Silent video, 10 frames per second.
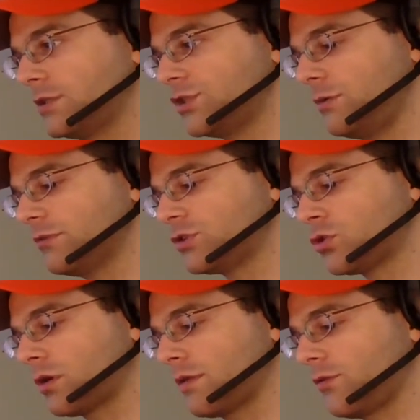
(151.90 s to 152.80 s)
She was
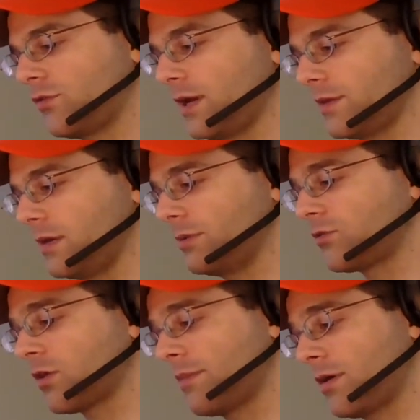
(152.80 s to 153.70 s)
shorter than Stanley, but
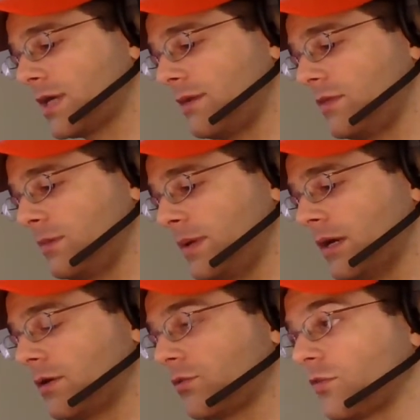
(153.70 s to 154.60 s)
somehow gave the
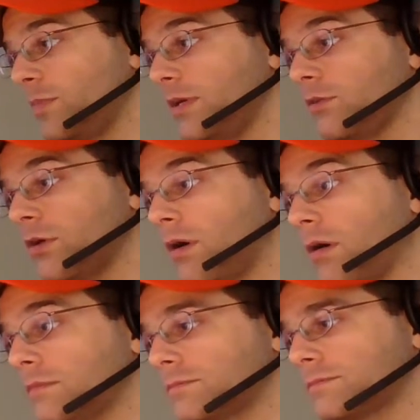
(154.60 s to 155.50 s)
appearance of being tall.